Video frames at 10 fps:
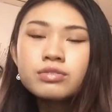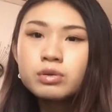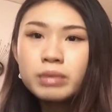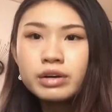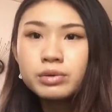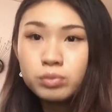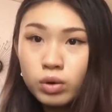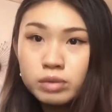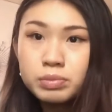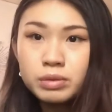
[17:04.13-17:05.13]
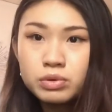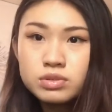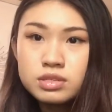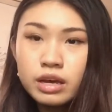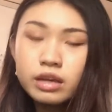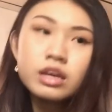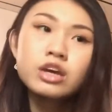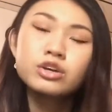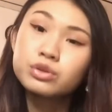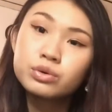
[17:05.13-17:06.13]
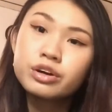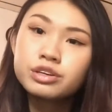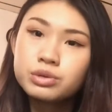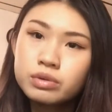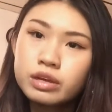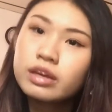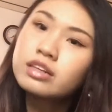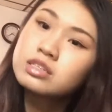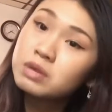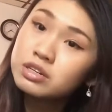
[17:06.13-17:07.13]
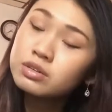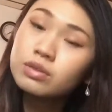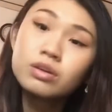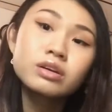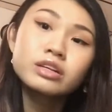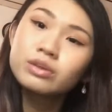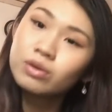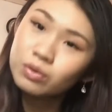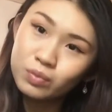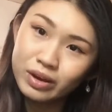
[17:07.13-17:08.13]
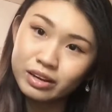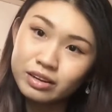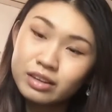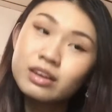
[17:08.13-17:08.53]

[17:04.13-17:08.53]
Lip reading: no matter what people say. You are unique and special in your own way.